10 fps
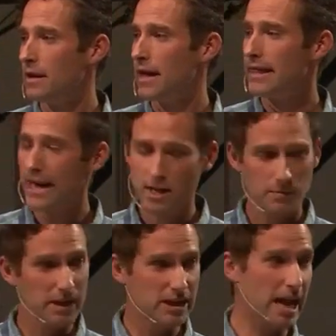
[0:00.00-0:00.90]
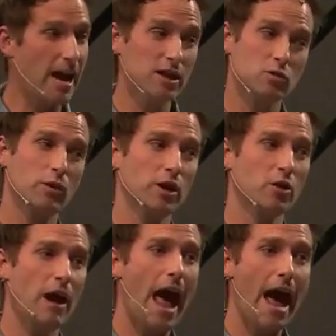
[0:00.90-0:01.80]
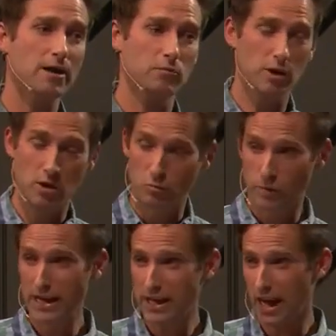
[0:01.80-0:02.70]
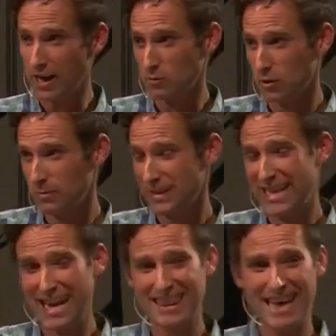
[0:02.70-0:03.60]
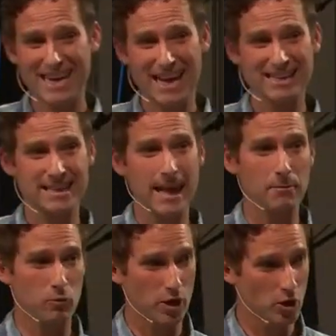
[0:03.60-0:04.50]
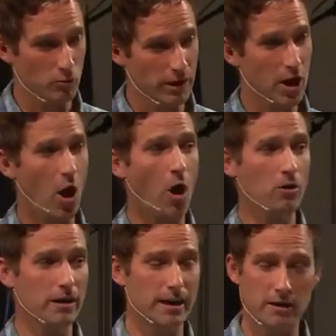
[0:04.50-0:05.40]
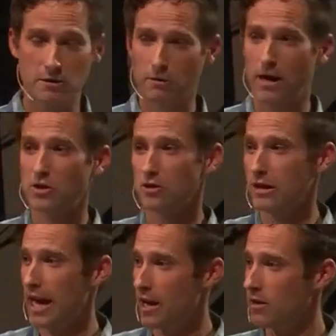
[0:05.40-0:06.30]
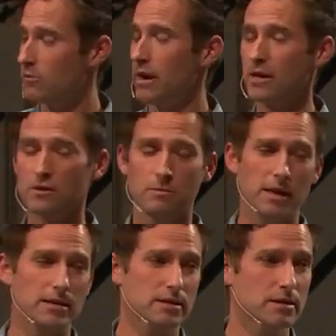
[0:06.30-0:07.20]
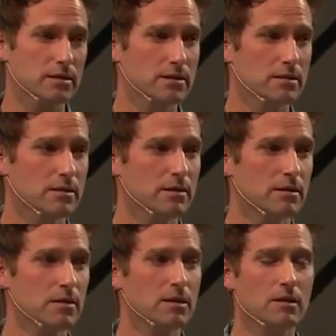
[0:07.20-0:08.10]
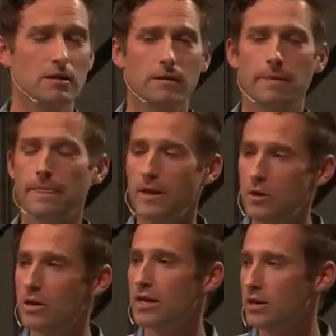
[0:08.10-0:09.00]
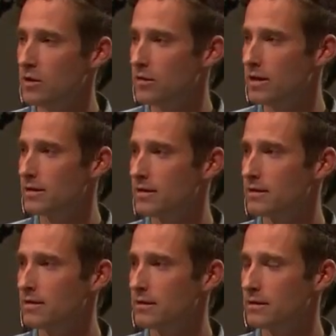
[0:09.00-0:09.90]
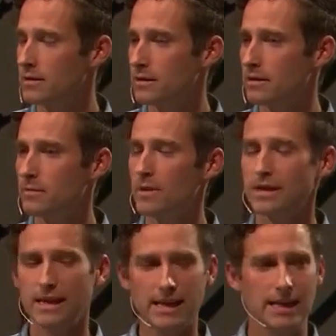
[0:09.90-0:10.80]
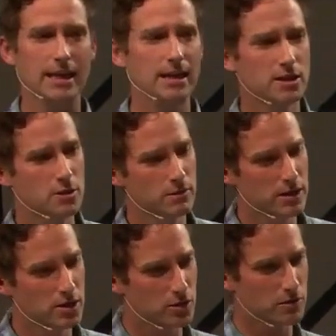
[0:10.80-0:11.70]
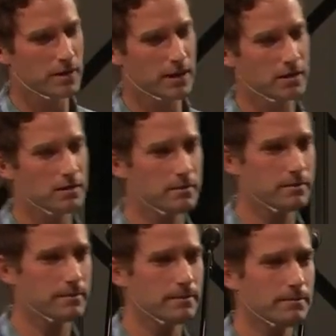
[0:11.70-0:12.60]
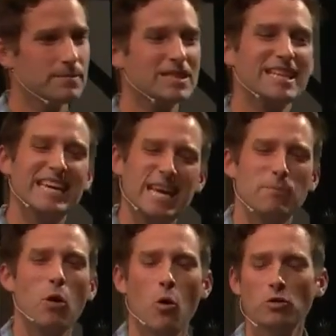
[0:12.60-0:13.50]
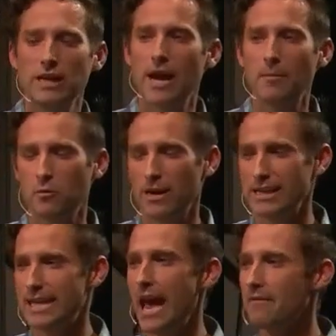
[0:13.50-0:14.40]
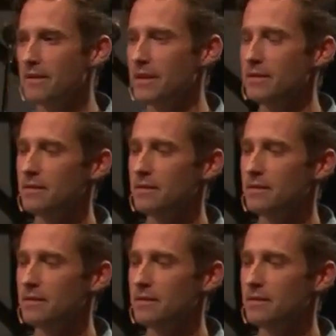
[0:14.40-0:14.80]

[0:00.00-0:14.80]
And that could be a challenge where you're at, where you read God's word, but take that next step where you're recalling it throughout your day on a regular basis. You can do it. But the key to enduring, to keep holding up what is heavy,